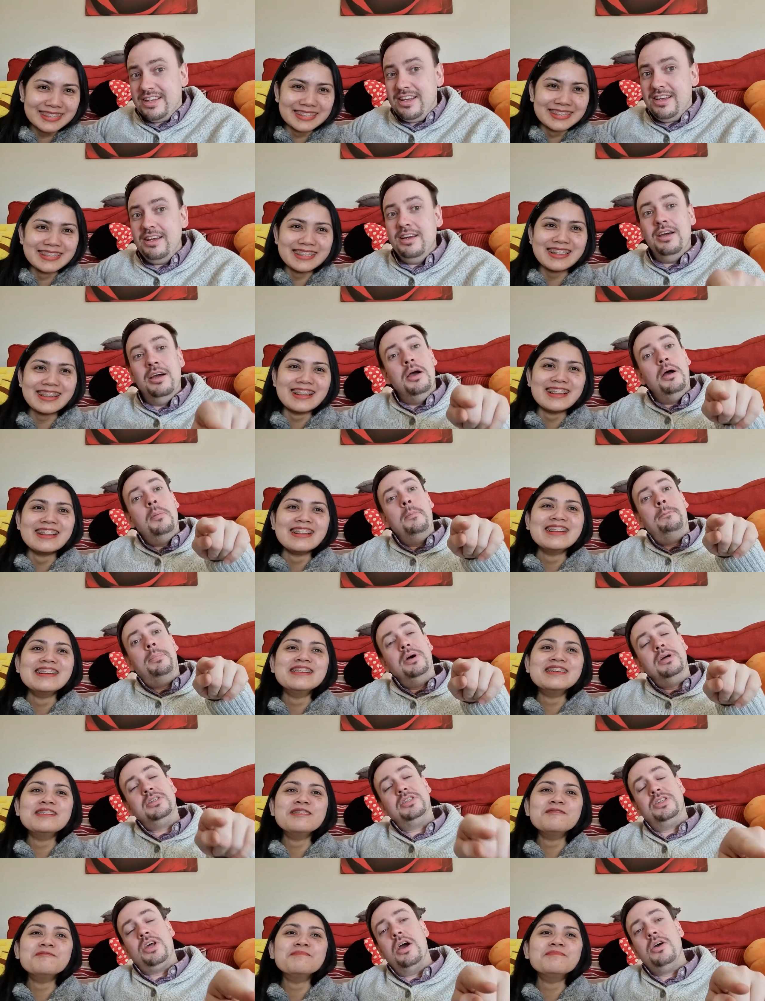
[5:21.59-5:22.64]
Speaker 1: it.
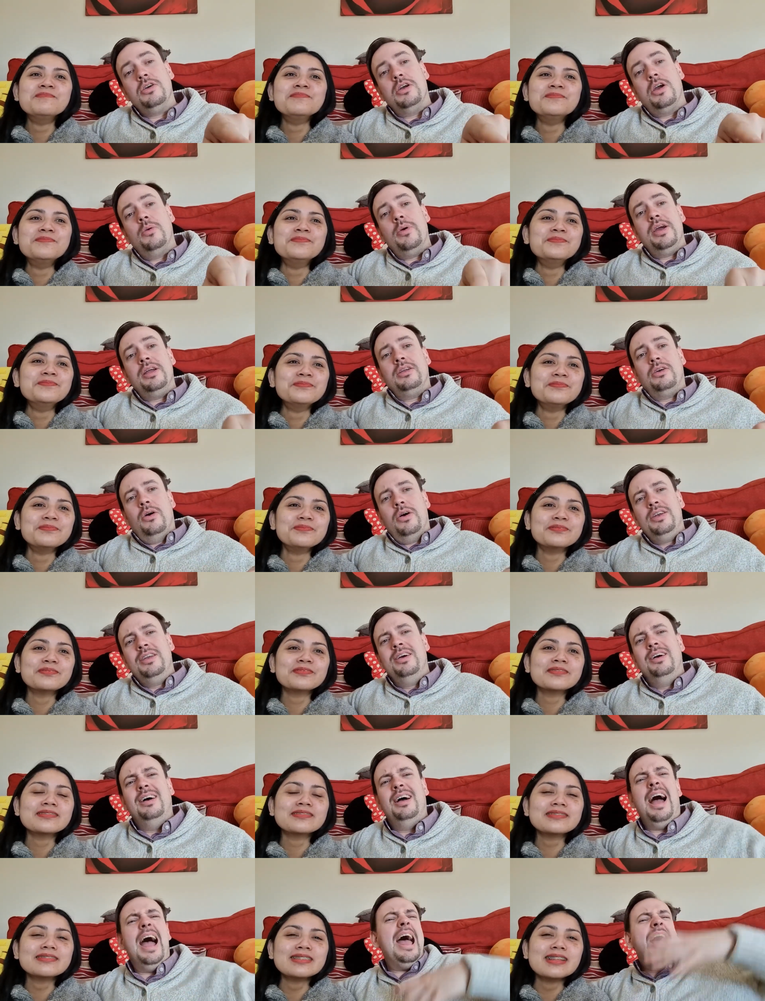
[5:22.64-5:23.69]
But don't go in going,
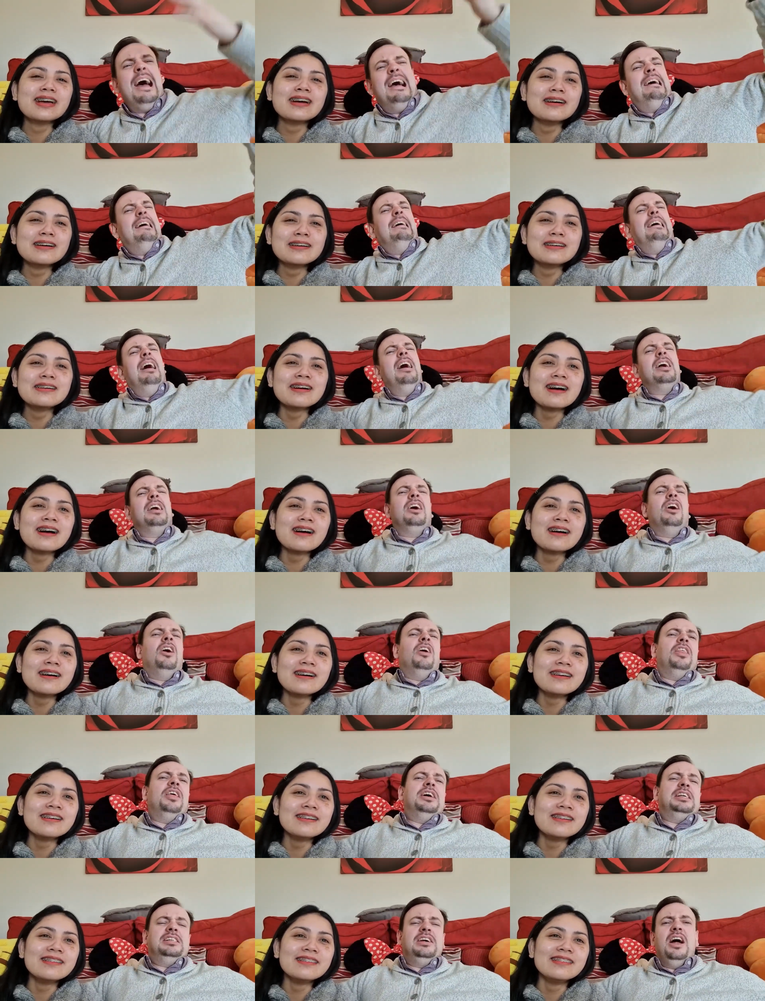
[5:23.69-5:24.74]
eh, I got
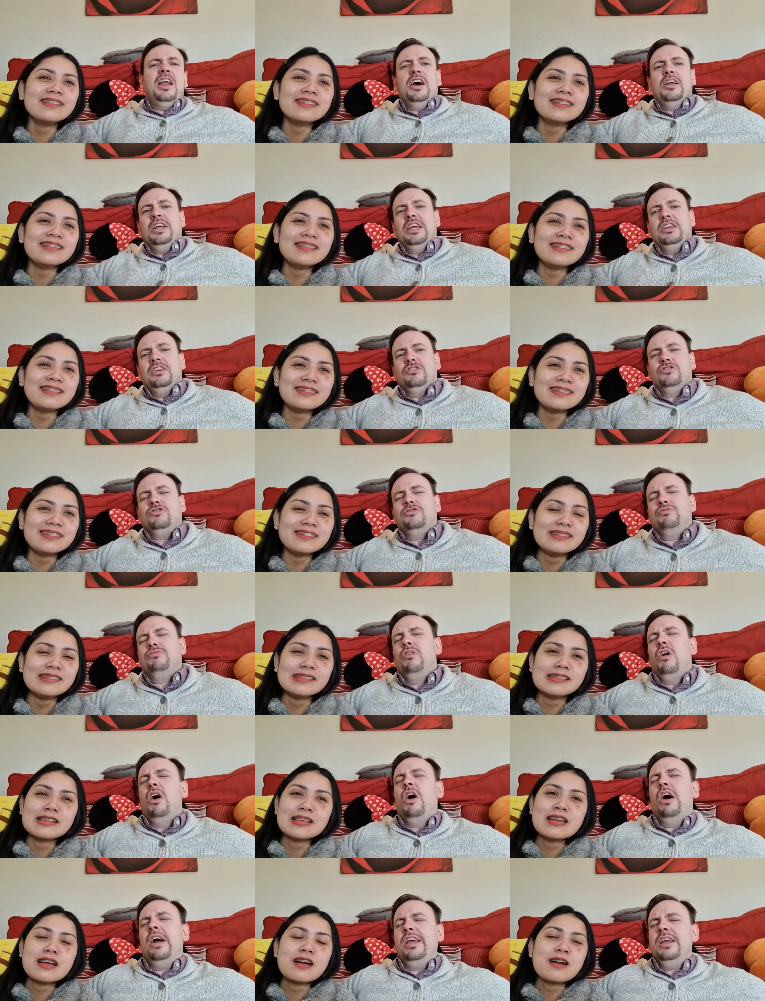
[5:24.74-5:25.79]
this. I don't need to
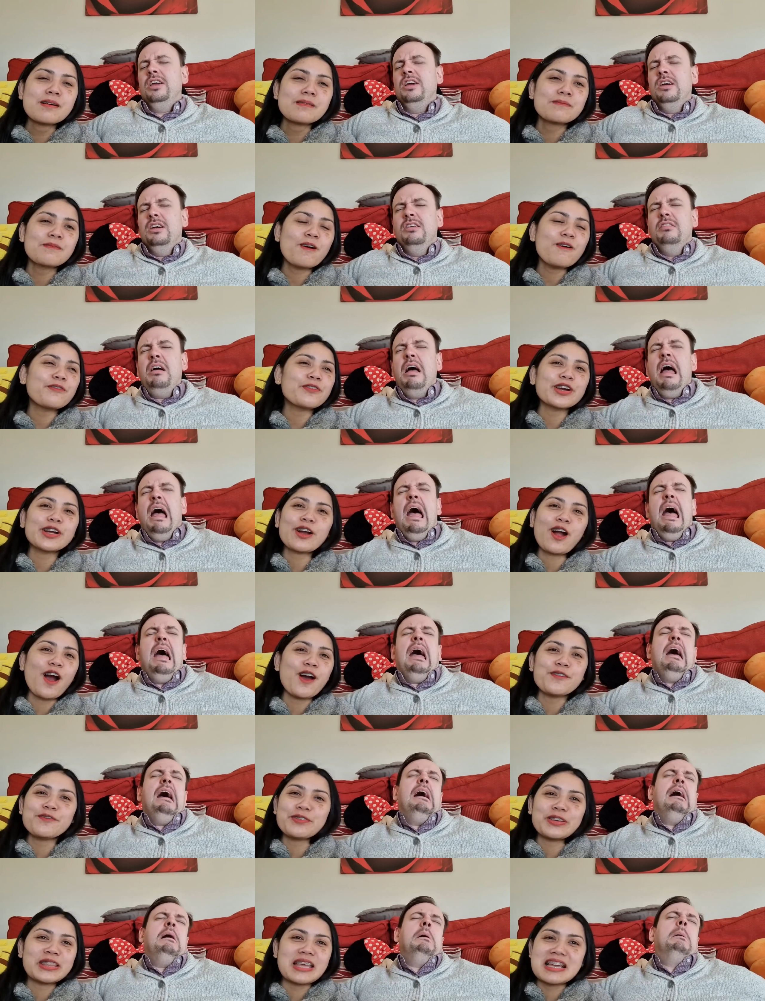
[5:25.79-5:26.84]
try.
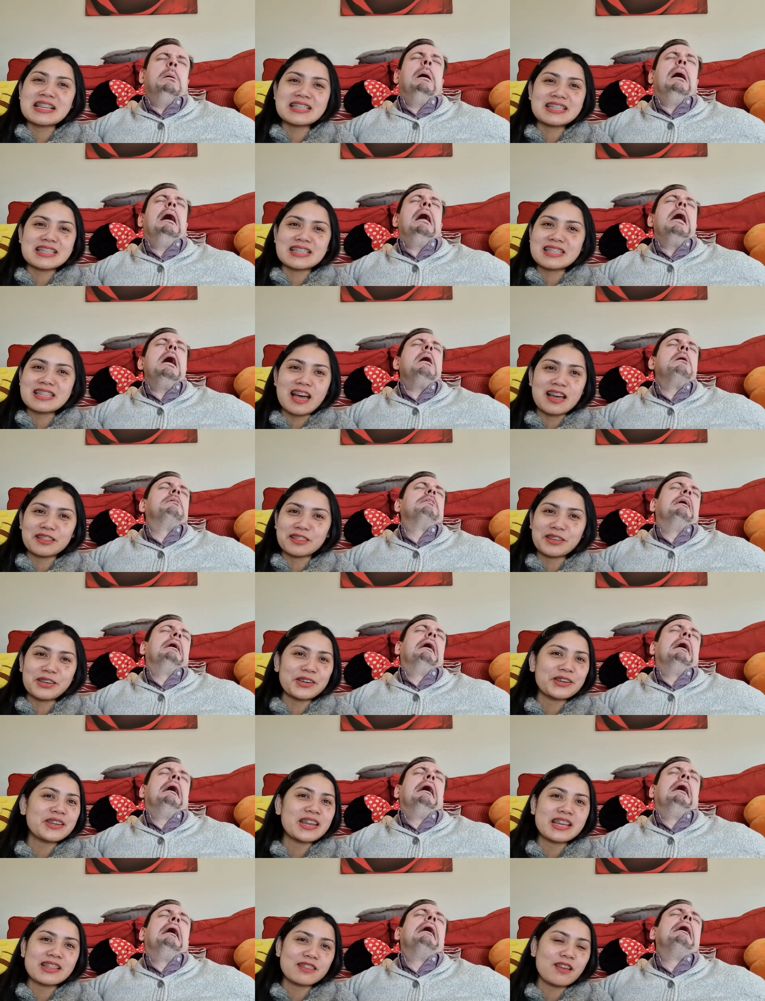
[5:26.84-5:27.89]
Overconfidence oh, ah, is not
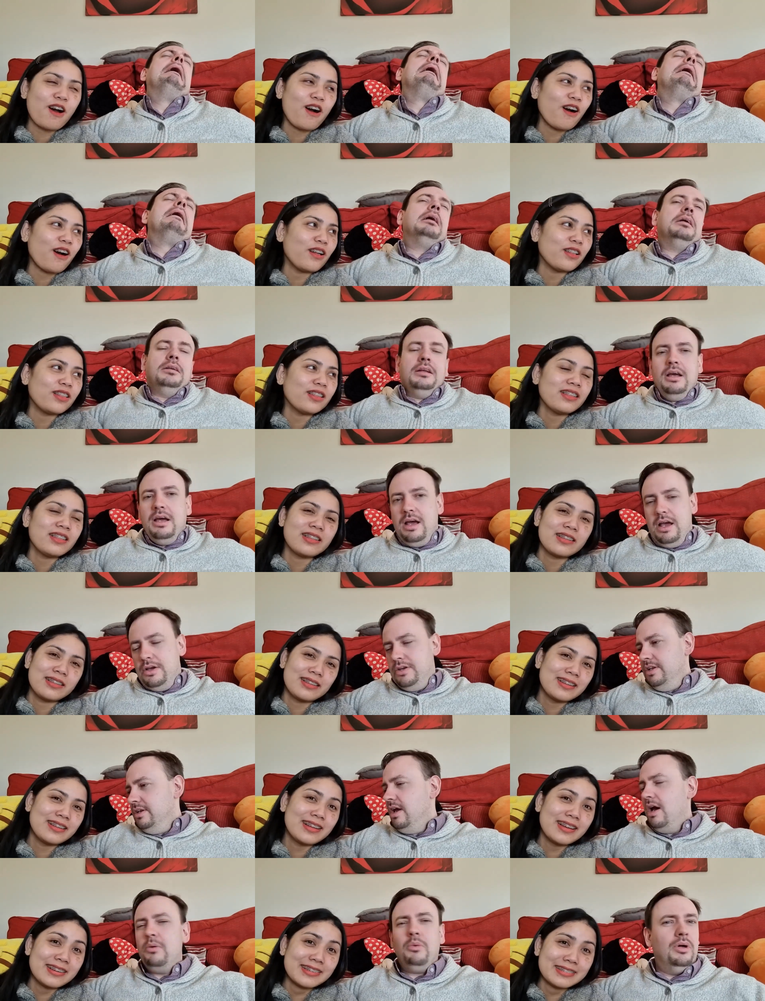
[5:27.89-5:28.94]
Speaker 2: good at all.
Speaker 1: No,
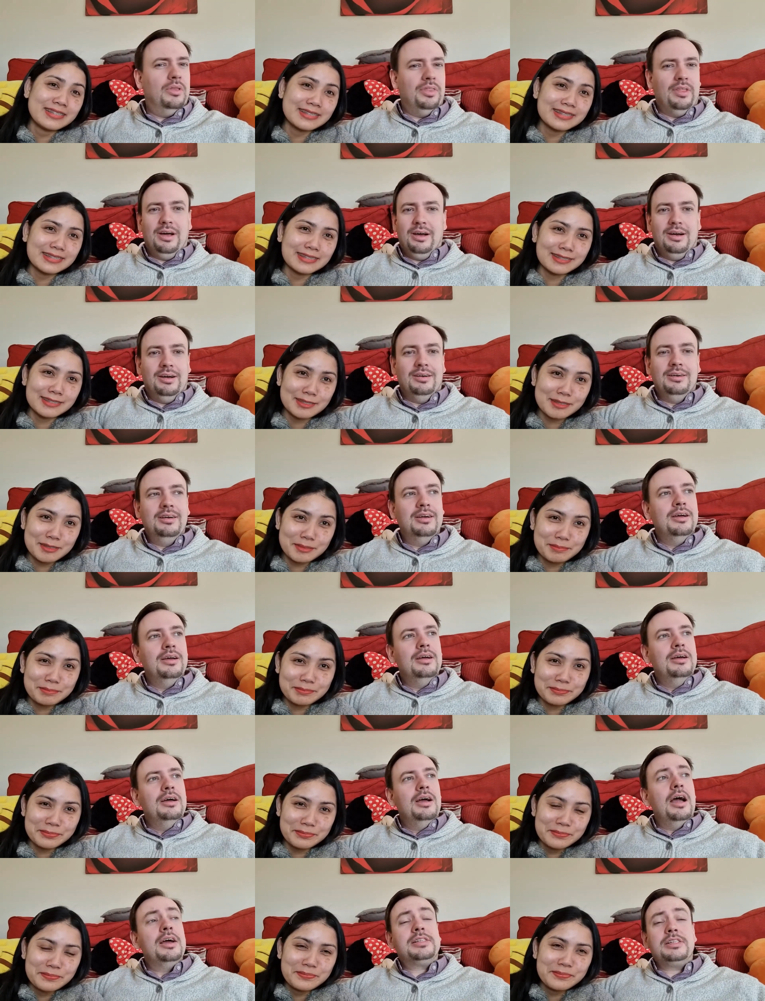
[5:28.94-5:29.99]
you don't want that.
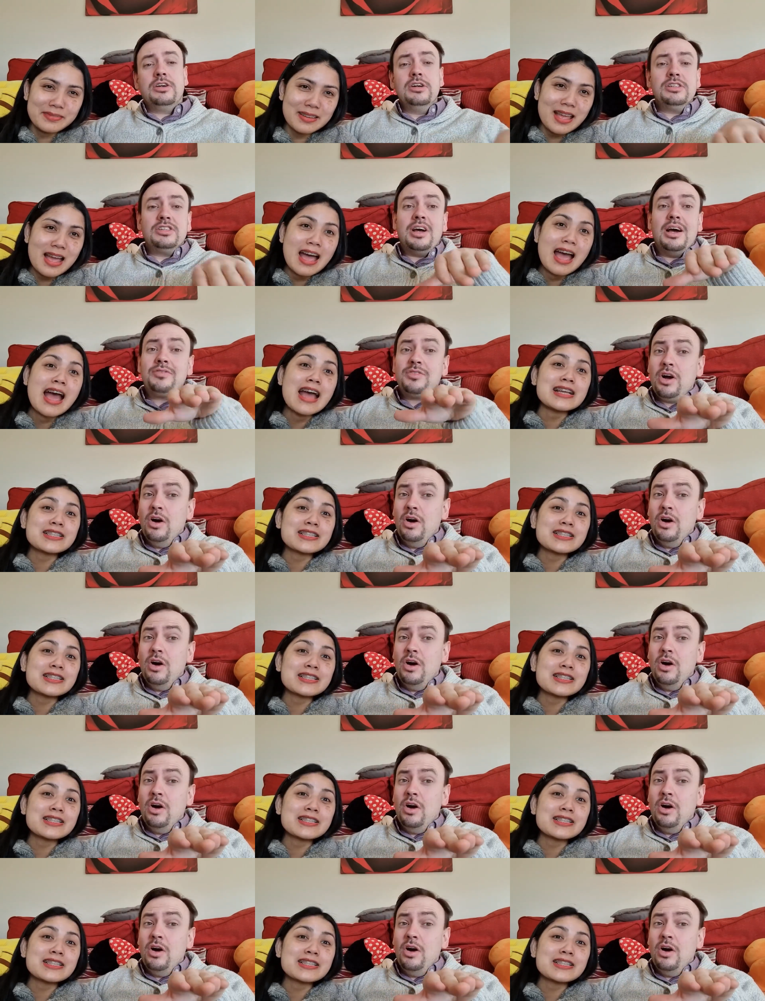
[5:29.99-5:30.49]
It's good to have